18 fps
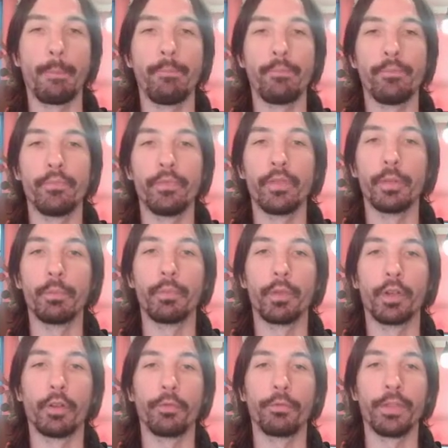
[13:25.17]
number
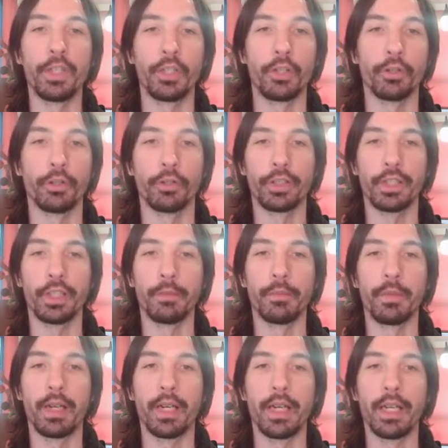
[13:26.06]
of features in
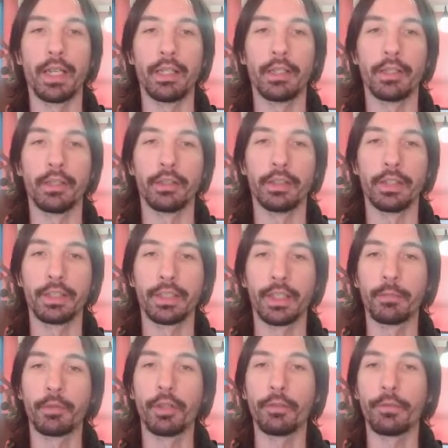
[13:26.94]
my
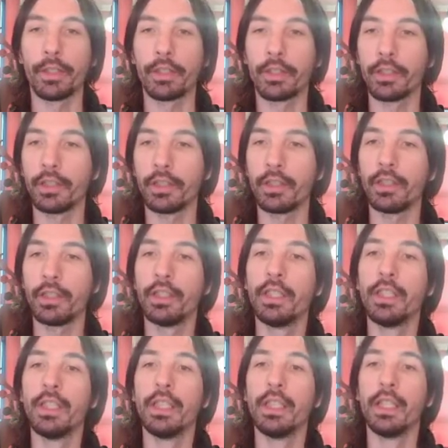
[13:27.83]
descriptor vector.
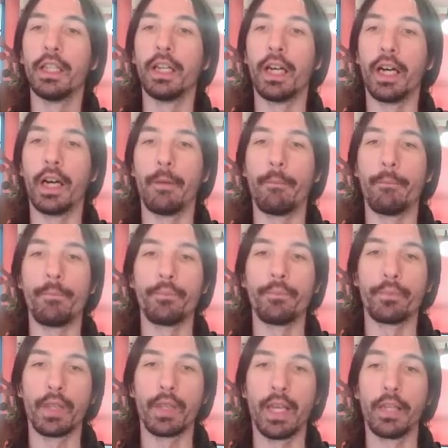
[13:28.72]

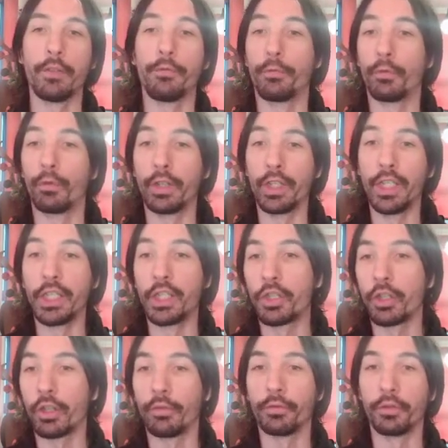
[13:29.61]
And for
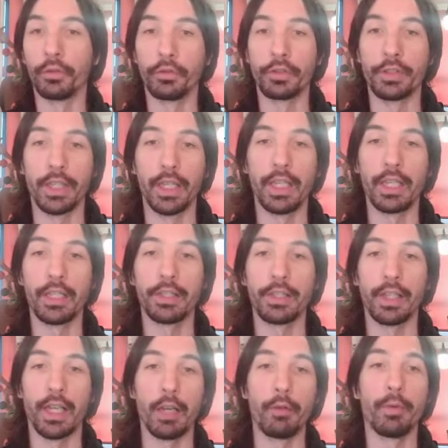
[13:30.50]
each of those cells,
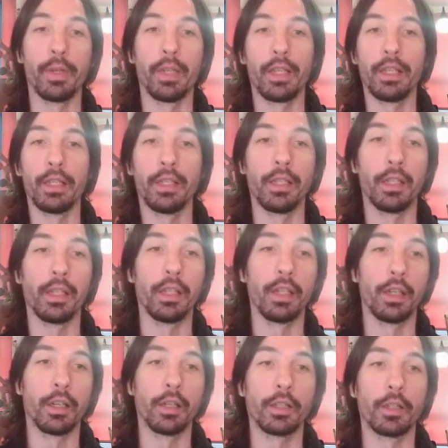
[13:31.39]
I will
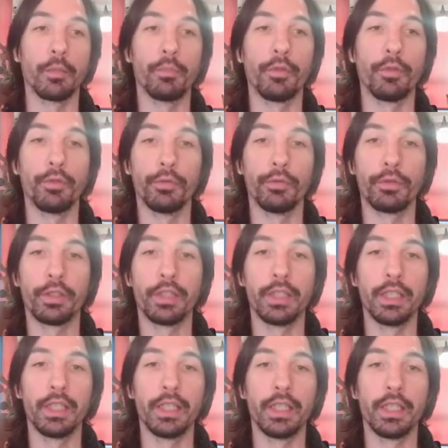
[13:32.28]
compute
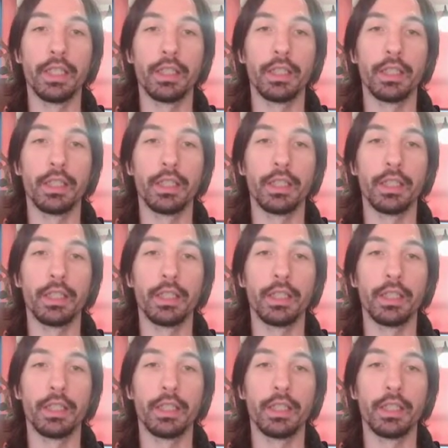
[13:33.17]
the